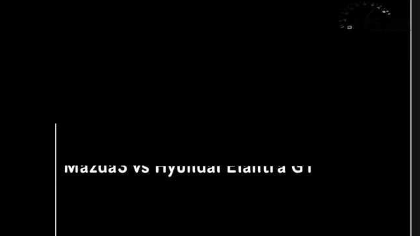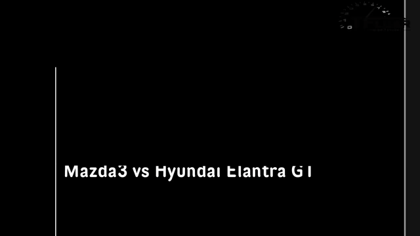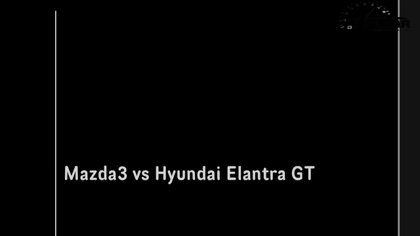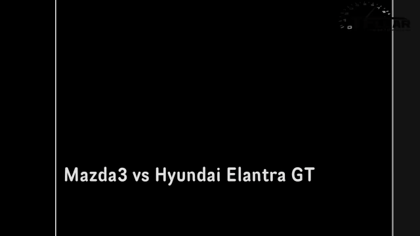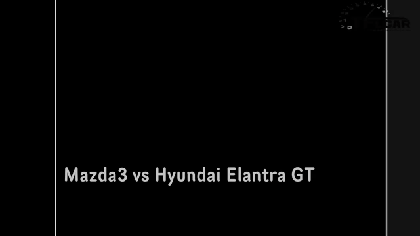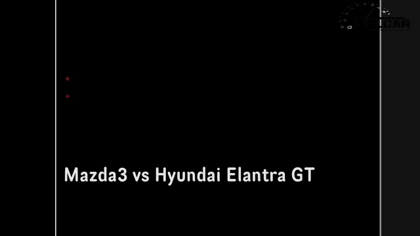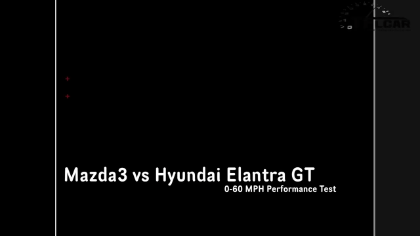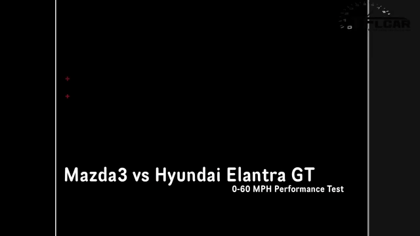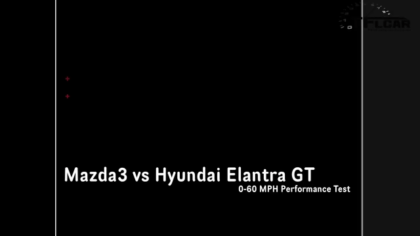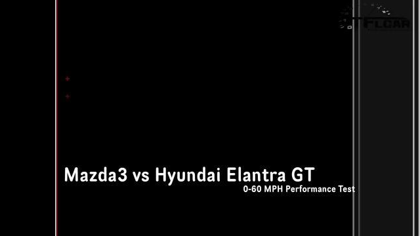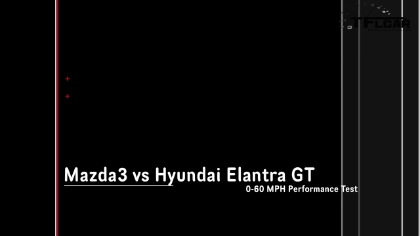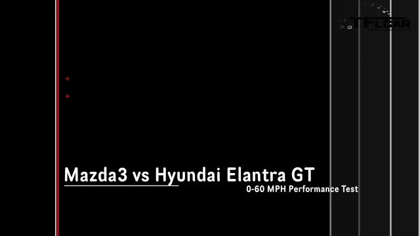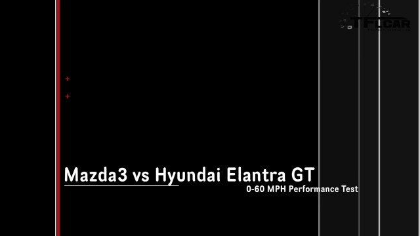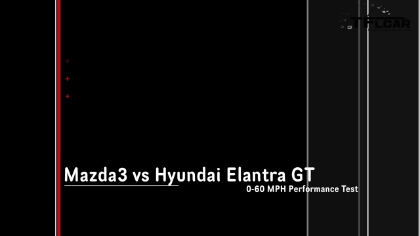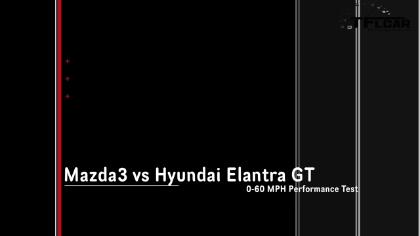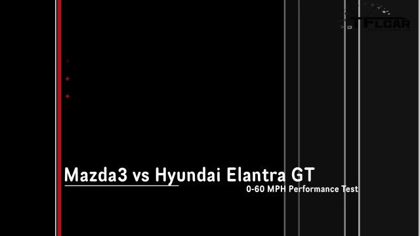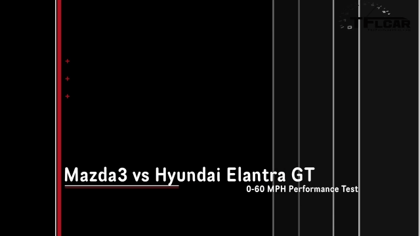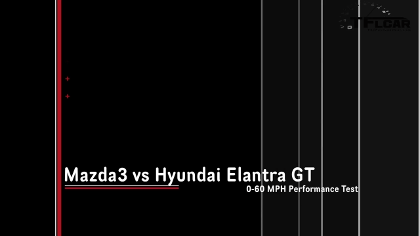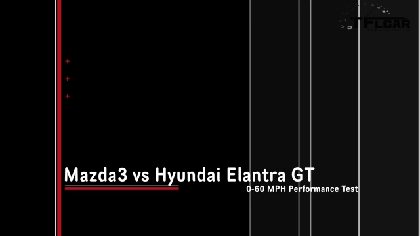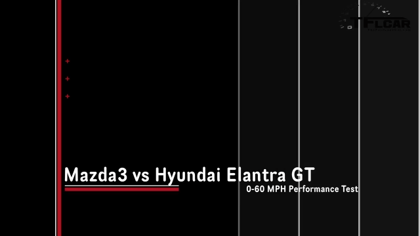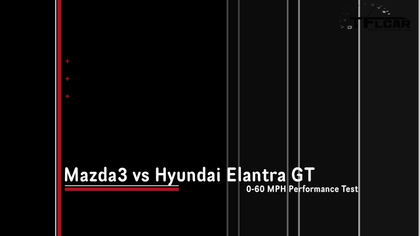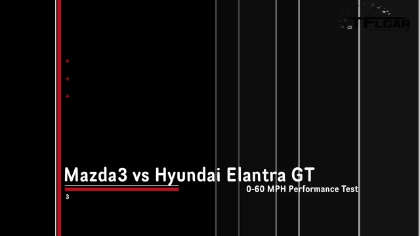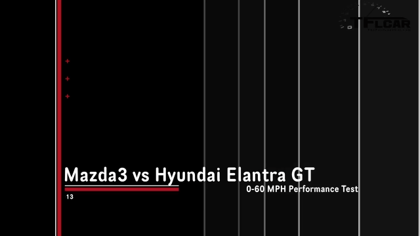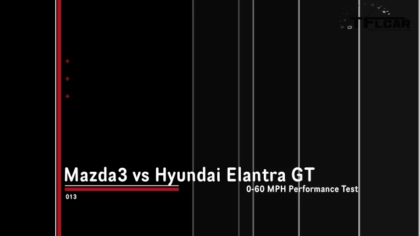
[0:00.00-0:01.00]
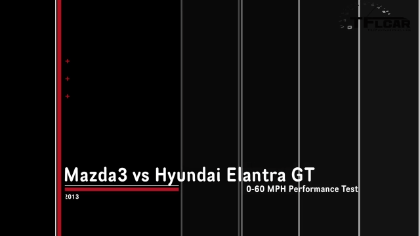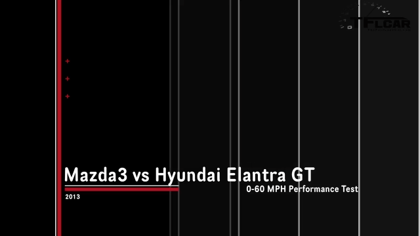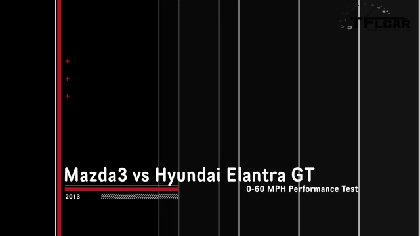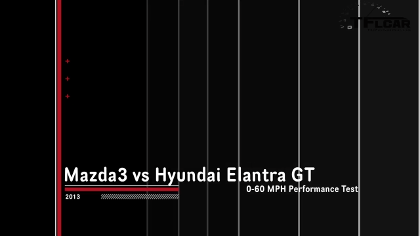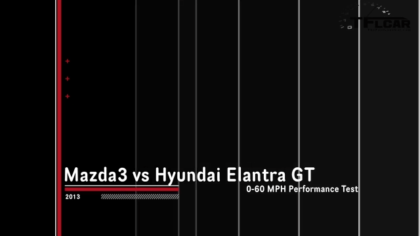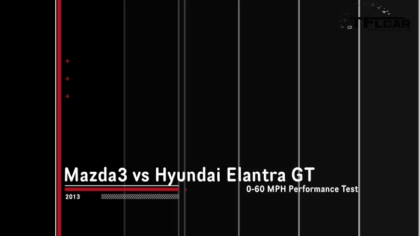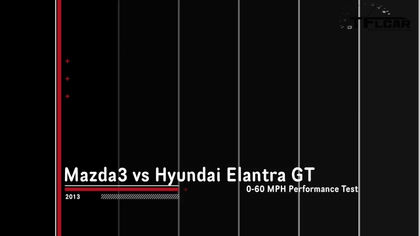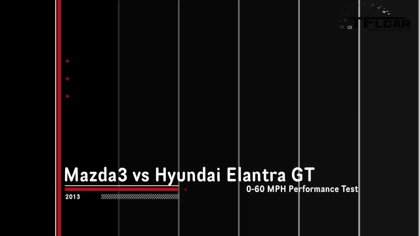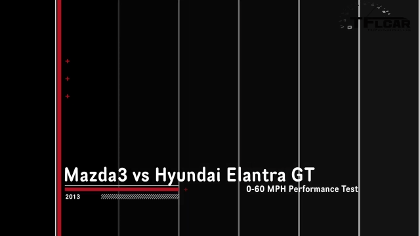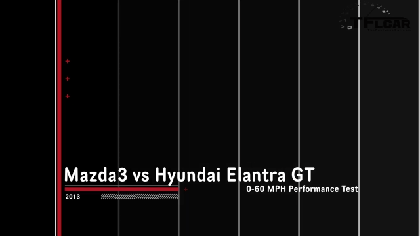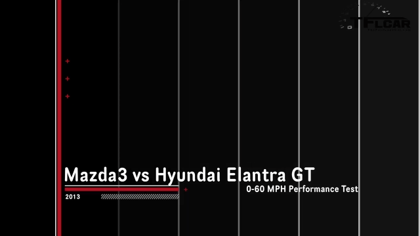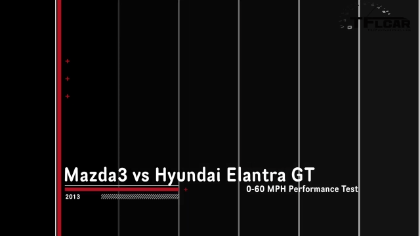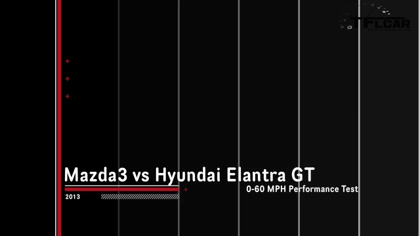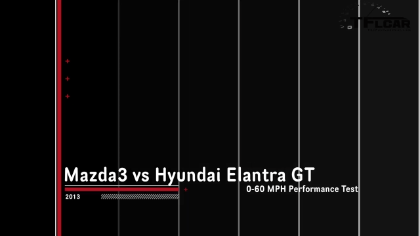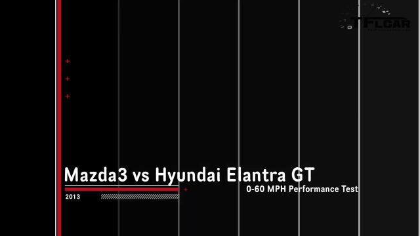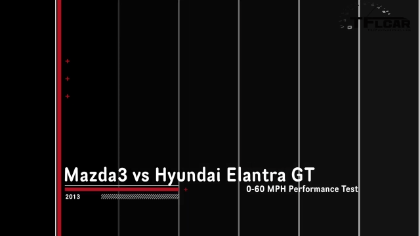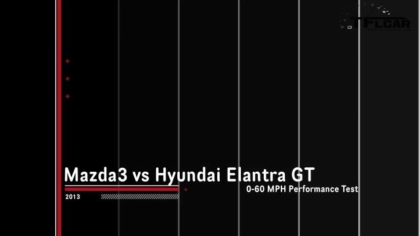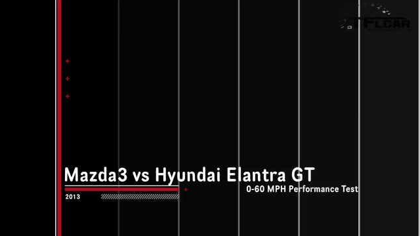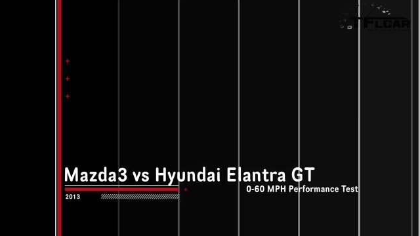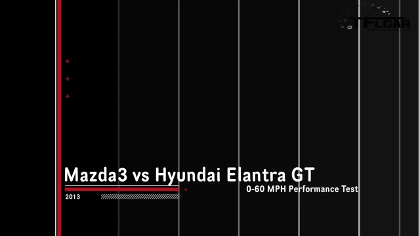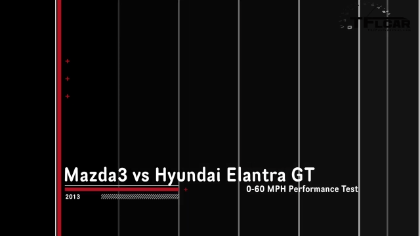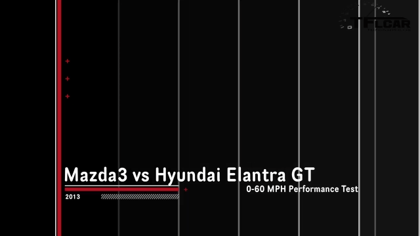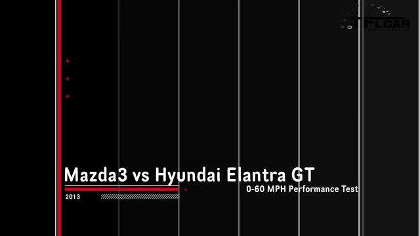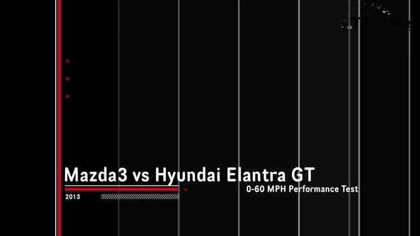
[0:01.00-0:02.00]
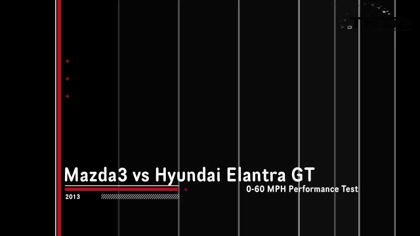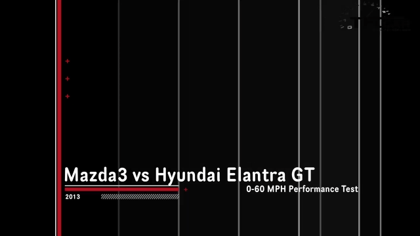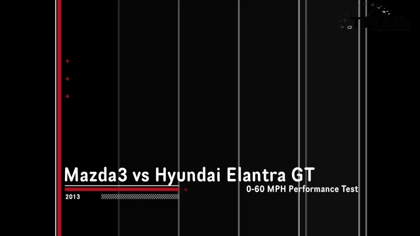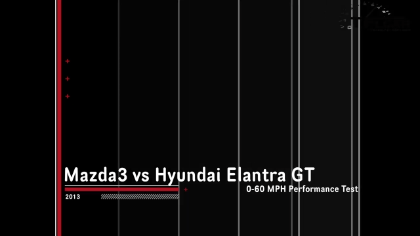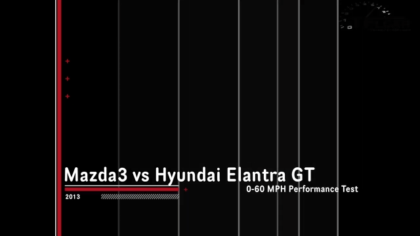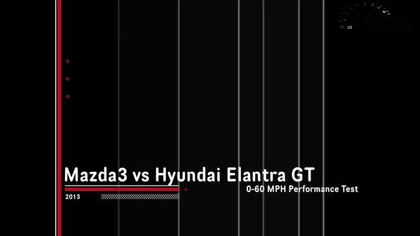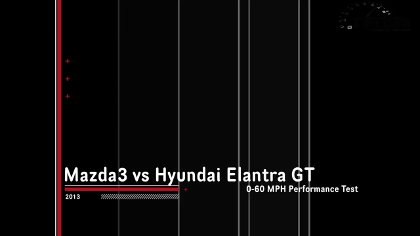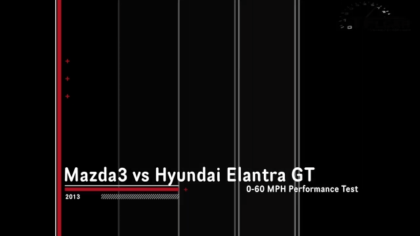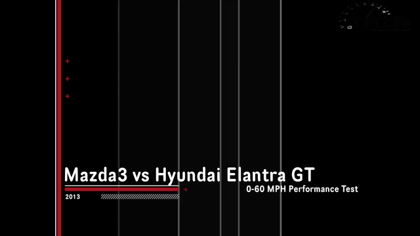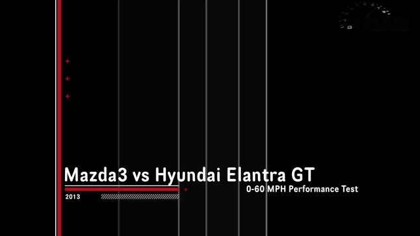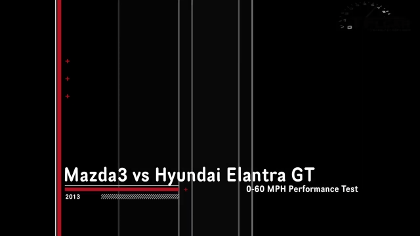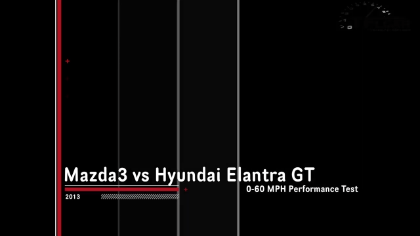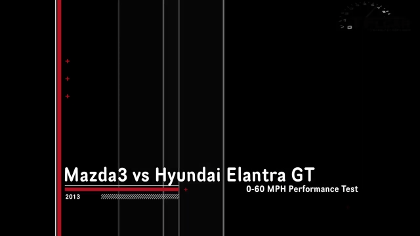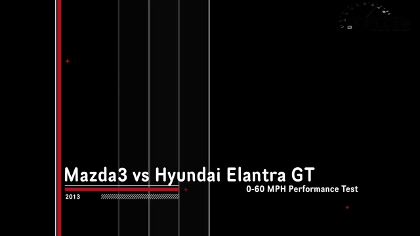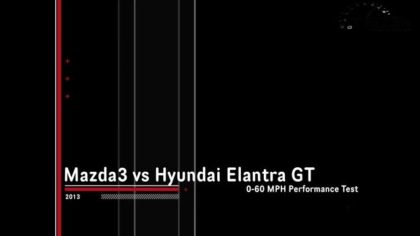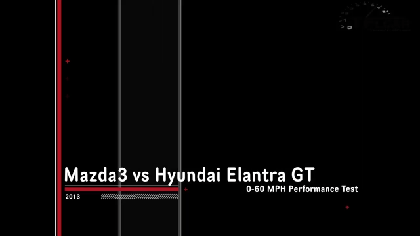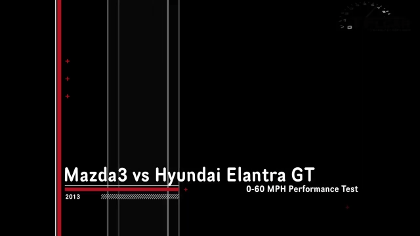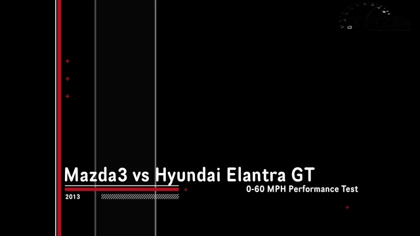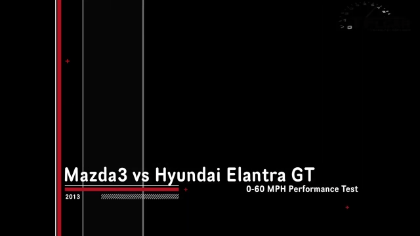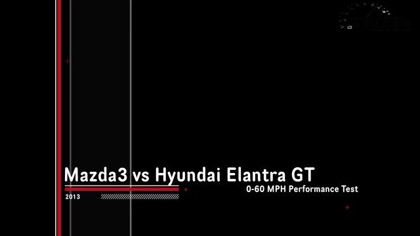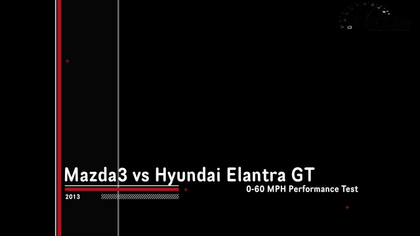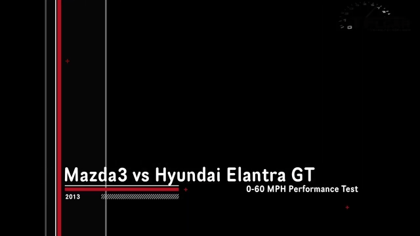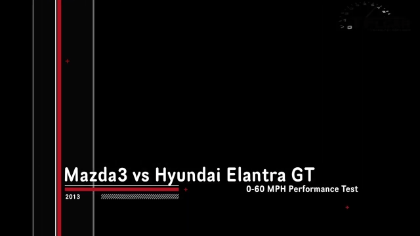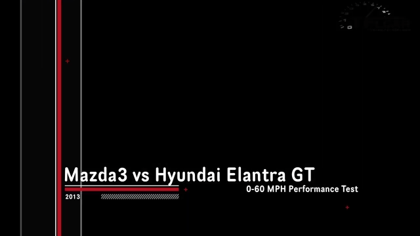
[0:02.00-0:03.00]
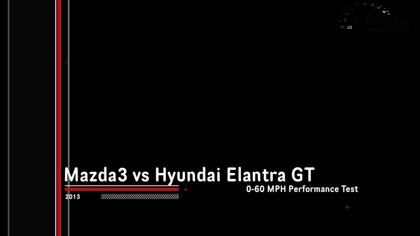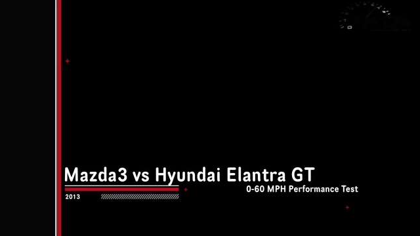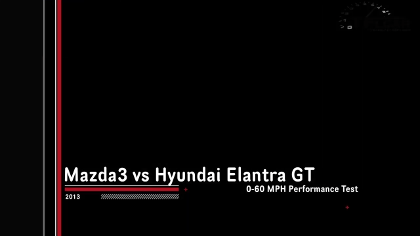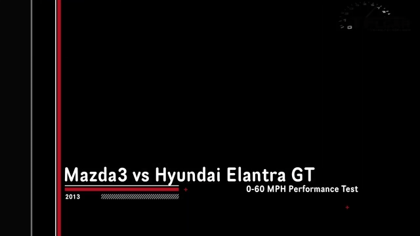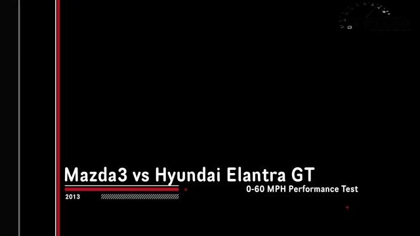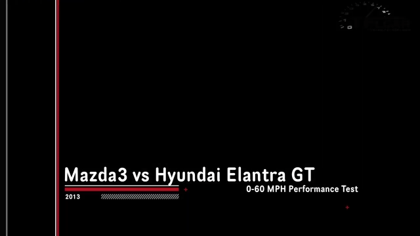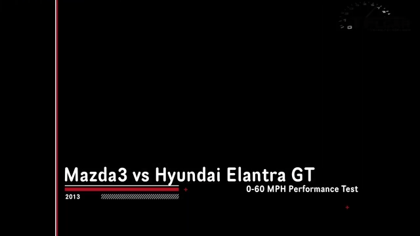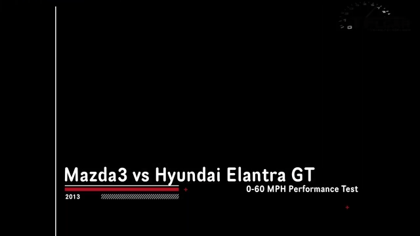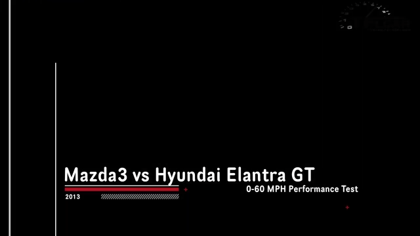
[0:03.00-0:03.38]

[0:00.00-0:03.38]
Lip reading: (no speaker visible)